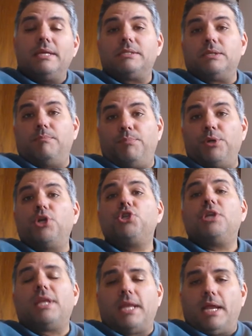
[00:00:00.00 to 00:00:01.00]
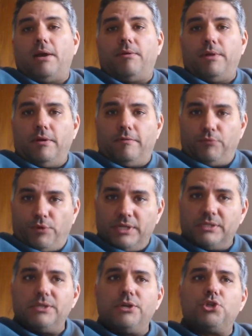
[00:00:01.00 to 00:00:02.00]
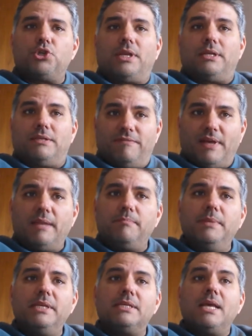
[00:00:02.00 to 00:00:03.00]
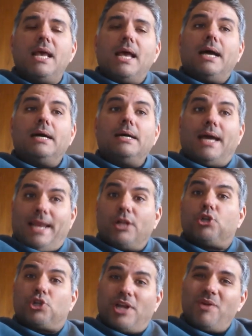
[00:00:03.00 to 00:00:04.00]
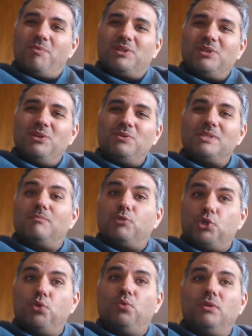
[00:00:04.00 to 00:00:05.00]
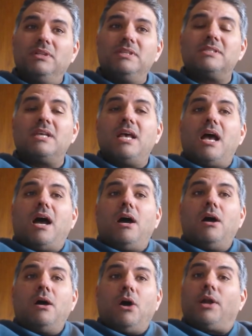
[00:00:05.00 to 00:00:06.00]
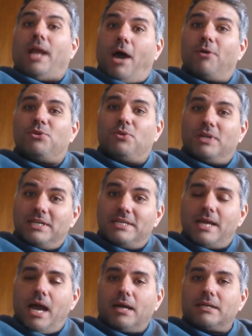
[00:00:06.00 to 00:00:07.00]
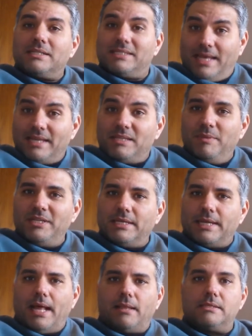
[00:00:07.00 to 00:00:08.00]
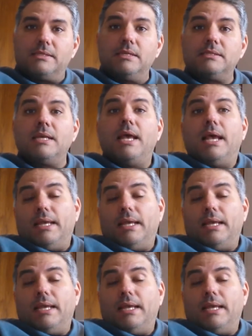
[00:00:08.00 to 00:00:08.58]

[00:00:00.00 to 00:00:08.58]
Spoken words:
It's a burgeoning area of research and development, and I'll share with you some tools on how do you conduct sentiment analysis,